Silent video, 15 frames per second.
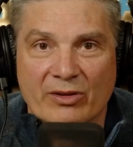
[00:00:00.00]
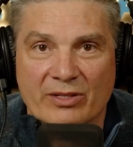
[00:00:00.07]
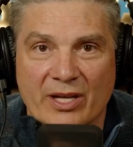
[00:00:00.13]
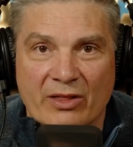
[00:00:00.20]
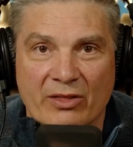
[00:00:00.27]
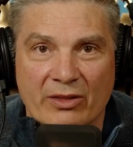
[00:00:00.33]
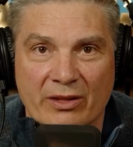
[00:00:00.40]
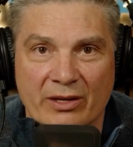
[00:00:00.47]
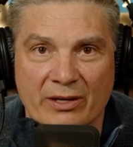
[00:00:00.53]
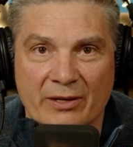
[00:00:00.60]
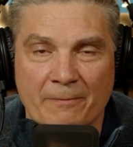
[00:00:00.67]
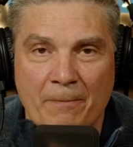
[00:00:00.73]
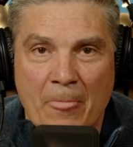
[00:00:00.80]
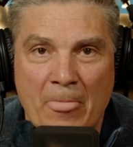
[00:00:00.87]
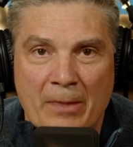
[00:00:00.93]
done the
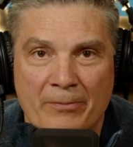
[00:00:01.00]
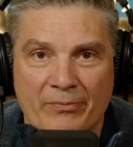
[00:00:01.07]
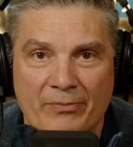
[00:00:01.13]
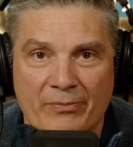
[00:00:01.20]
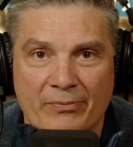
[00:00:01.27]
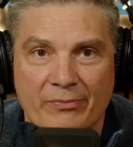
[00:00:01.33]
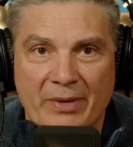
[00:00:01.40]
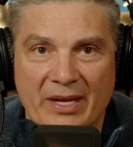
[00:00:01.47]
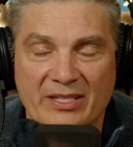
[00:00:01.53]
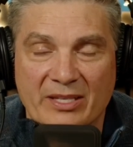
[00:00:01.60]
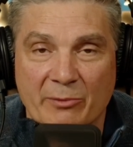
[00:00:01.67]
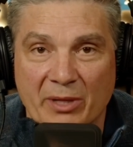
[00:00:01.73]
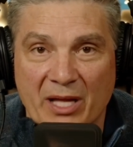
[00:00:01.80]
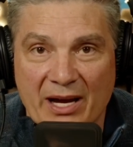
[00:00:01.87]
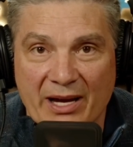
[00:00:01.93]

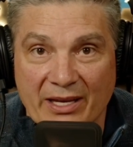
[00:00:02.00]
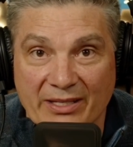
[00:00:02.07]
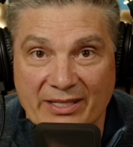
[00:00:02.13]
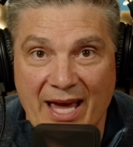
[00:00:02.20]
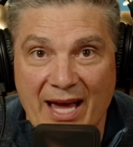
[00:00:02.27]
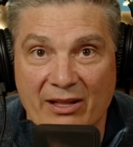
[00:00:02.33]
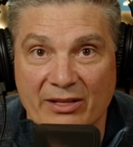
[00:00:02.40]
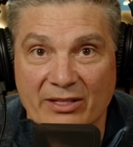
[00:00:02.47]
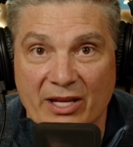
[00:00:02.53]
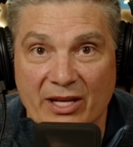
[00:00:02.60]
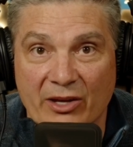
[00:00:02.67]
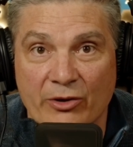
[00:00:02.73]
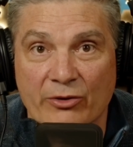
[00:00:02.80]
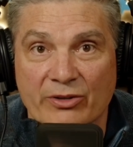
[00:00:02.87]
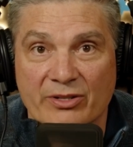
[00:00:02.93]
basic blocking tackling to
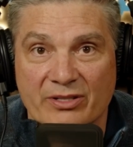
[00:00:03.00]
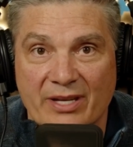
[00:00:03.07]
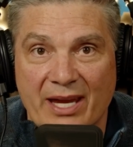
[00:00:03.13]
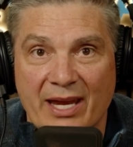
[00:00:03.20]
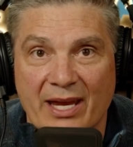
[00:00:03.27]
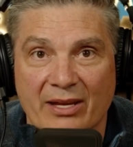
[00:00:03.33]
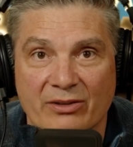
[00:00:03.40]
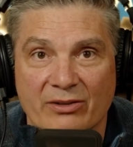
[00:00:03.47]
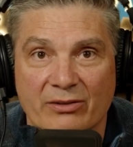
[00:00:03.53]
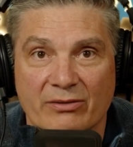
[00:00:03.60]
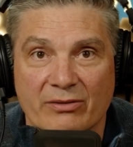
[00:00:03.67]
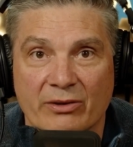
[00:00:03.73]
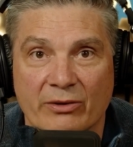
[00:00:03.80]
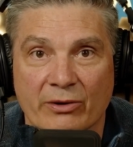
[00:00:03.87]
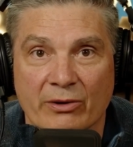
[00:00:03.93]
understand
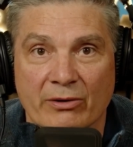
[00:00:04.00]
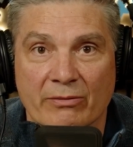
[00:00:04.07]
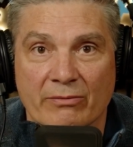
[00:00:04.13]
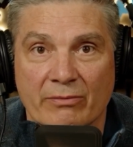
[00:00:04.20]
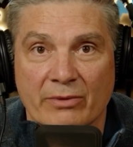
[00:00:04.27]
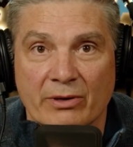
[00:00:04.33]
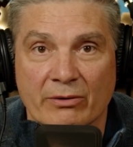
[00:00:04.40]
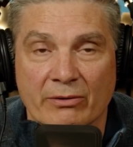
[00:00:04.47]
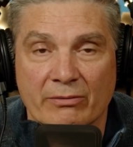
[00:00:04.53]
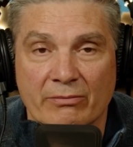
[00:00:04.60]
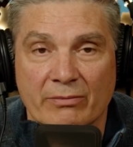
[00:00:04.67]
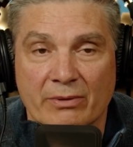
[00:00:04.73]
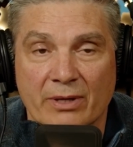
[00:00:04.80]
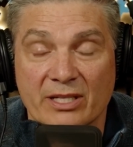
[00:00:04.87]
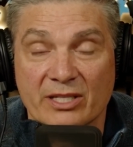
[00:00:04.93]
your
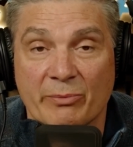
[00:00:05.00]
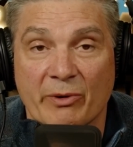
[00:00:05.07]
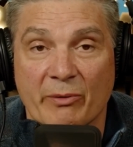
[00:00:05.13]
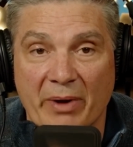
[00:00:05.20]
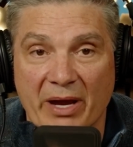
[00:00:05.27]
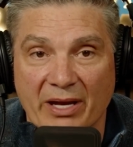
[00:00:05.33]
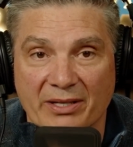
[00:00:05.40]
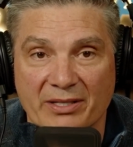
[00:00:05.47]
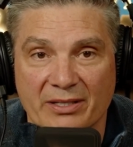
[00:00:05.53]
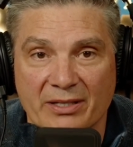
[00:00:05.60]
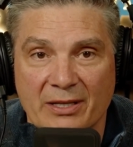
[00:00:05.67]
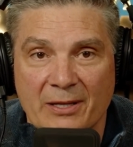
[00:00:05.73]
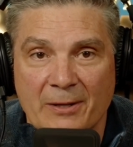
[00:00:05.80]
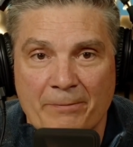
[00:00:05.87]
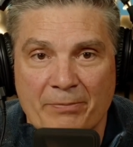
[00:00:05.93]
customer base,
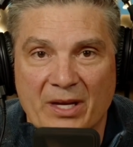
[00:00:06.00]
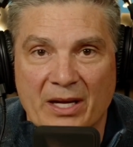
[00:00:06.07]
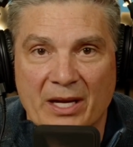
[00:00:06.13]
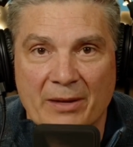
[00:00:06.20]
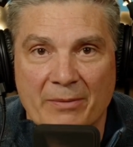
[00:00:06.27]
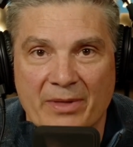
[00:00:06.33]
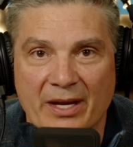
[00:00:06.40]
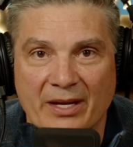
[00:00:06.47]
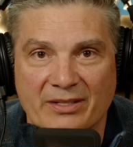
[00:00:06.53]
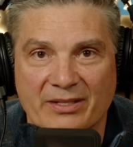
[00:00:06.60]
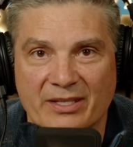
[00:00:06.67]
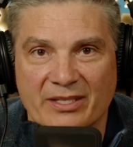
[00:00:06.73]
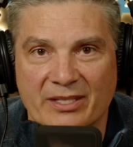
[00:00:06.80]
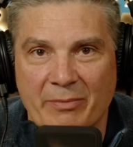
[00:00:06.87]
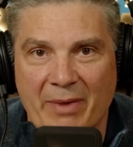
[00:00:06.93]
then it's
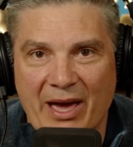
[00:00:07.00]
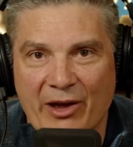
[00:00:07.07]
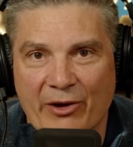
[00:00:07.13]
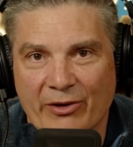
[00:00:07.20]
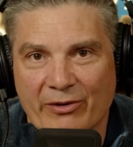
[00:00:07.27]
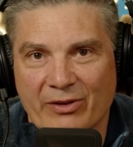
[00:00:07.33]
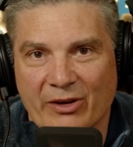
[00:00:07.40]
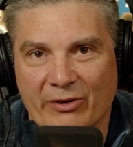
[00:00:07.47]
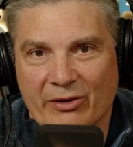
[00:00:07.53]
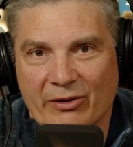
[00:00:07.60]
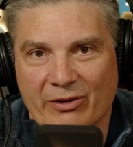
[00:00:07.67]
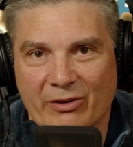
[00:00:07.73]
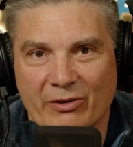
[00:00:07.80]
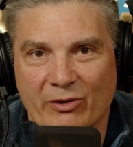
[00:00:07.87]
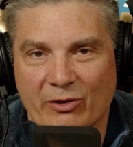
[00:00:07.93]
just a matter of
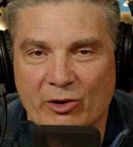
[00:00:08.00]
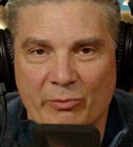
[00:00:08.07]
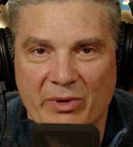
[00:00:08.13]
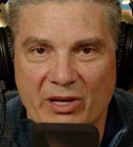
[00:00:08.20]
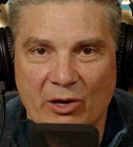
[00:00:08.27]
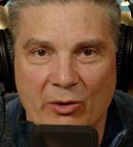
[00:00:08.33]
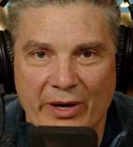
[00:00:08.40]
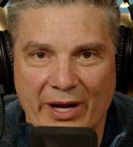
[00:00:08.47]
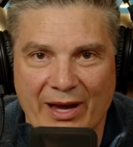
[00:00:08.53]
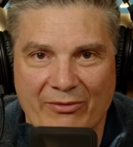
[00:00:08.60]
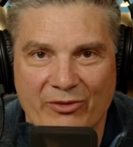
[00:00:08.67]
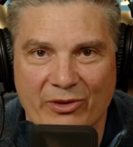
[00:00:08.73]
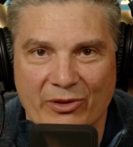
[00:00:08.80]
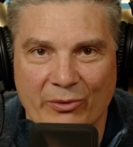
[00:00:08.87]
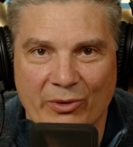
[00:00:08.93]
you could be going
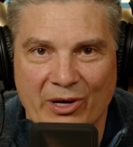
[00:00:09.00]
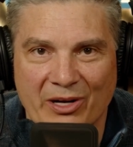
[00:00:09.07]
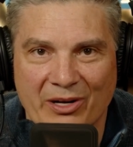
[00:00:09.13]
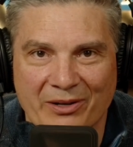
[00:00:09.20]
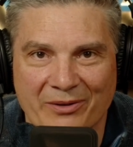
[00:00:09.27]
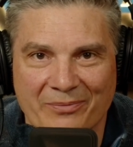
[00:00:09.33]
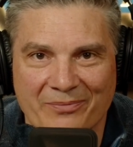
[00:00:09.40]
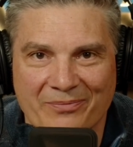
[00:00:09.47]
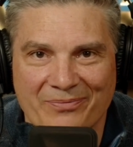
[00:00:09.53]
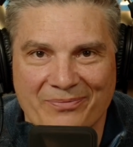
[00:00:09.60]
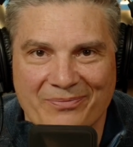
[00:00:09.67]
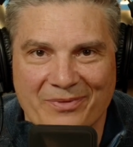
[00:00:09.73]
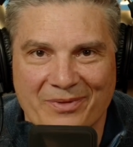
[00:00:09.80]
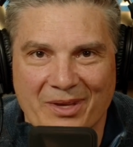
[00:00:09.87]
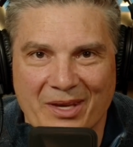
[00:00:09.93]
after the wrong
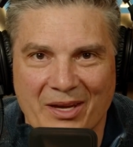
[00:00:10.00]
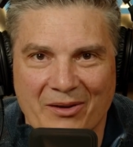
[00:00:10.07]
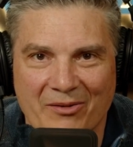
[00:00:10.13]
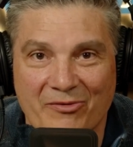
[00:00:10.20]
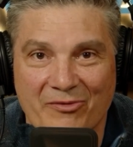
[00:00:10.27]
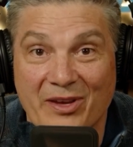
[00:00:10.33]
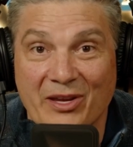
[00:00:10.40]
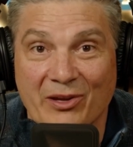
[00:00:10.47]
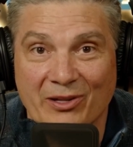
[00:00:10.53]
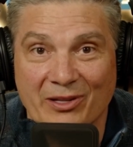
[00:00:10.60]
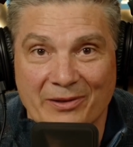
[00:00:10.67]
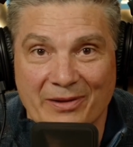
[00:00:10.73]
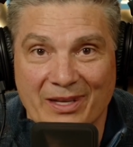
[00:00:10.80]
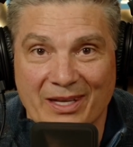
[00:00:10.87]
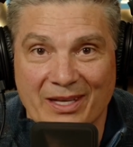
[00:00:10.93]
feel,
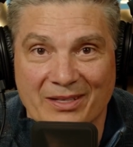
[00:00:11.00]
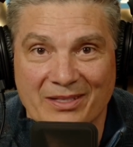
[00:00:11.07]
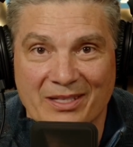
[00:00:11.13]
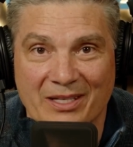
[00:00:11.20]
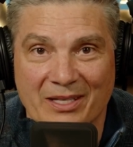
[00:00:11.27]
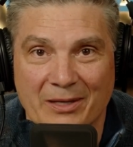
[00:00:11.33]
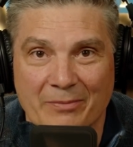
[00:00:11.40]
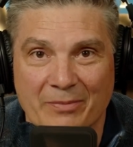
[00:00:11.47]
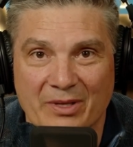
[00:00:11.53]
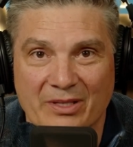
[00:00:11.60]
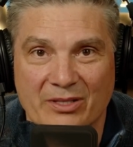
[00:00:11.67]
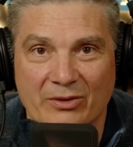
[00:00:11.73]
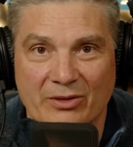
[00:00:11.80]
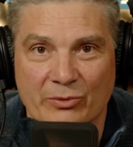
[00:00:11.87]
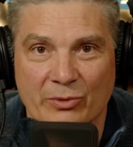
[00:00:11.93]
and
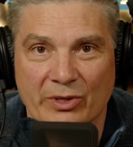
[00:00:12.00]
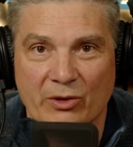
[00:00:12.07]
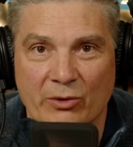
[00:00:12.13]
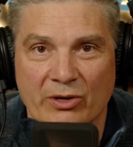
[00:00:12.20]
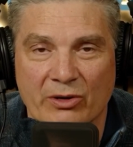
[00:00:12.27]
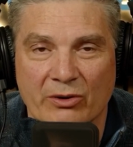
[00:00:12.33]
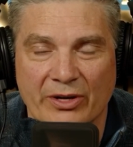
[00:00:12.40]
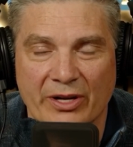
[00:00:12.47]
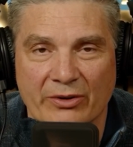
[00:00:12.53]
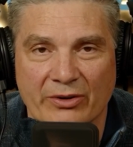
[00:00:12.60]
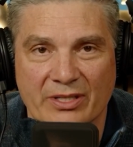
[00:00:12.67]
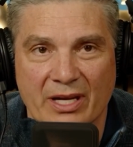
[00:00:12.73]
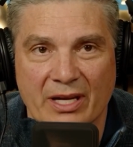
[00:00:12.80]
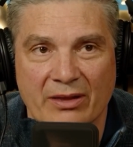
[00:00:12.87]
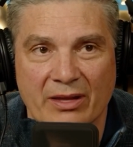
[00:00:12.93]
so it's really critical to
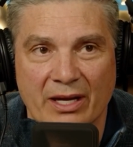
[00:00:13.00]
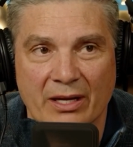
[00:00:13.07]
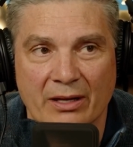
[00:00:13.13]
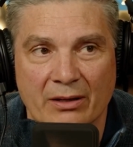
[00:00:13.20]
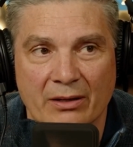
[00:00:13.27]
understand that.